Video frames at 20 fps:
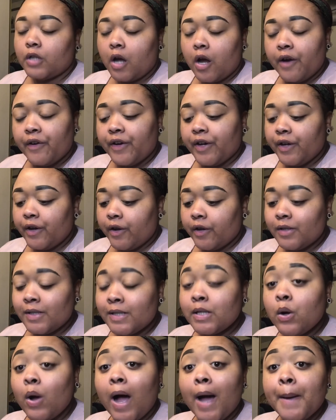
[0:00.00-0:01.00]
Alright, y'all,
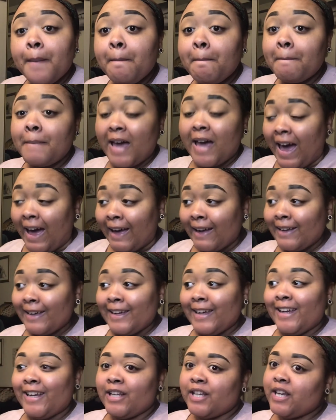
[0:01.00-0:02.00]
so I'm back,
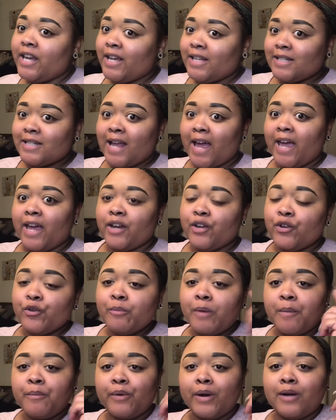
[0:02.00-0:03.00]
and yes, I had to do my
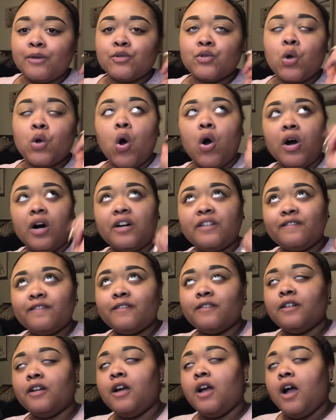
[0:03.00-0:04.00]
brows off
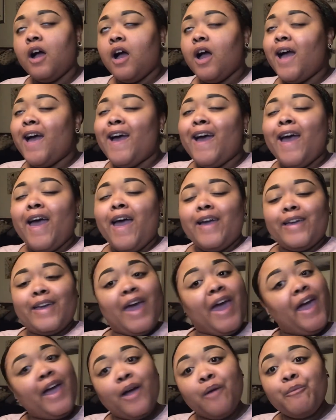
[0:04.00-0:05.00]

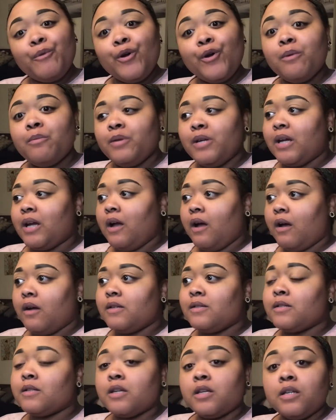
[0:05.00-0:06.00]
camera
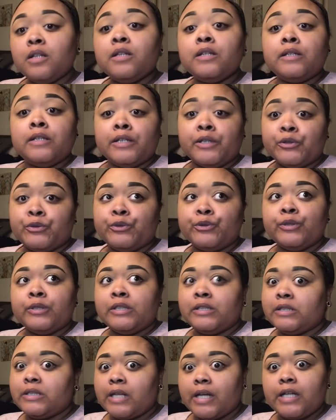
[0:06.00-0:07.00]
because it literally
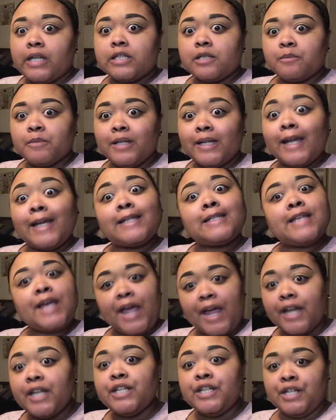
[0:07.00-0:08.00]
takes me like
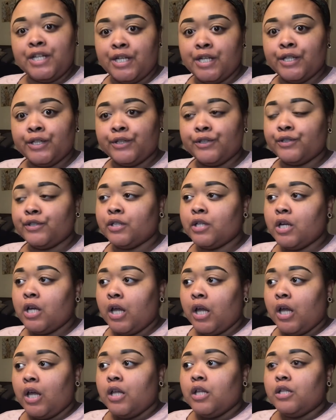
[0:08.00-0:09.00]
10 years
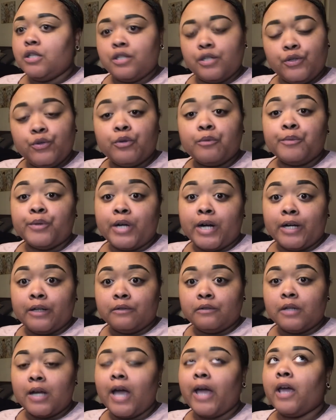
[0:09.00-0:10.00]
to do a brow.
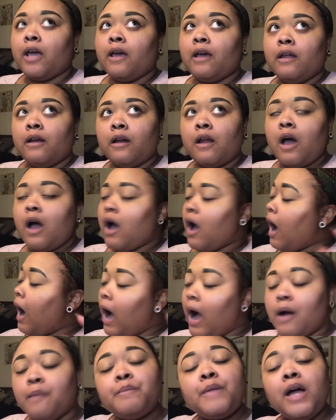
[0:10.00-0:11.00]
And
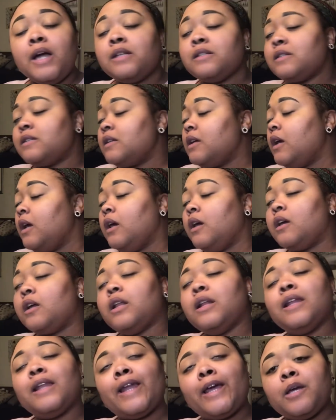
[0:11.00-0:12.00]
I'm not sitting here
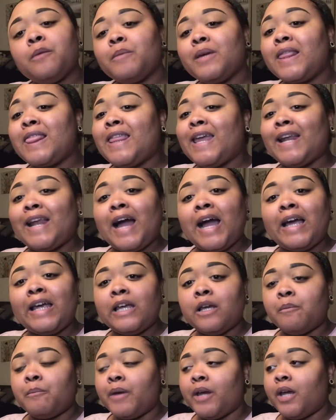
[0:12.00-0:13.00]
claiming that I
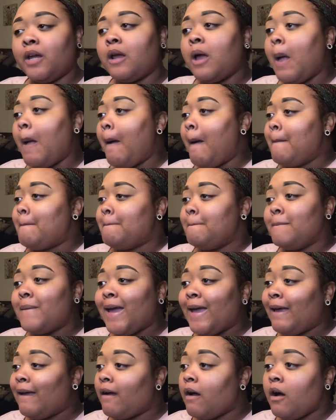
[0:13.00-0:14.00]
am a
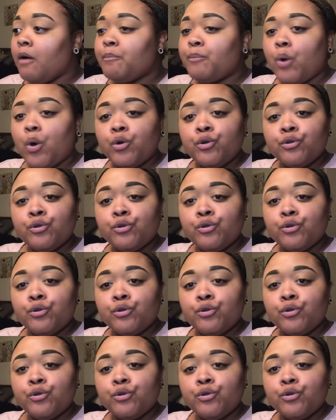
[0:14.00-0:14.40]
makeup